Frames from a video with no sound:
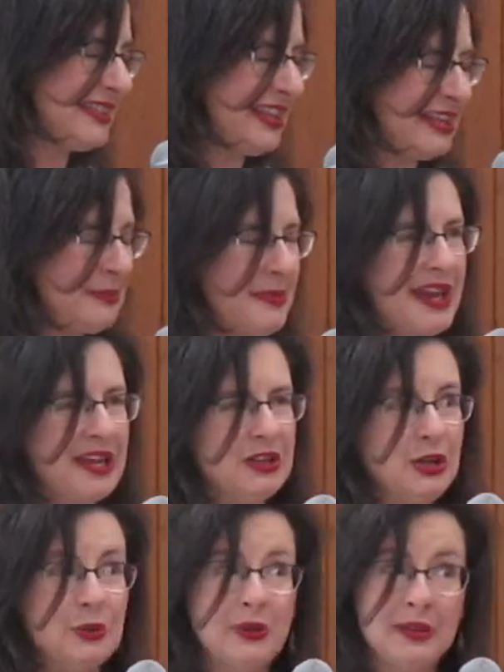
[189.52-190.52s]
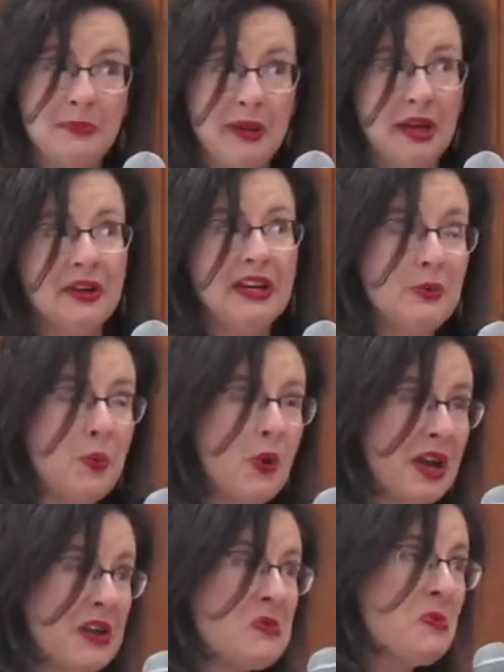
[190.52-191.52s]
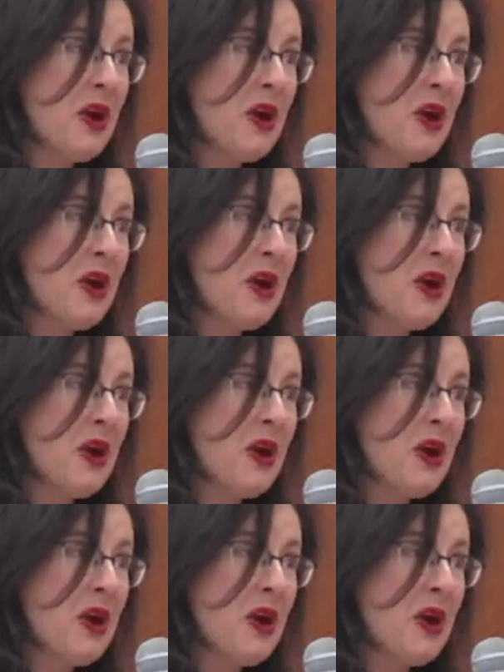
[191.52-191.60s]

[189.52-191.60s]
that a man who had buried one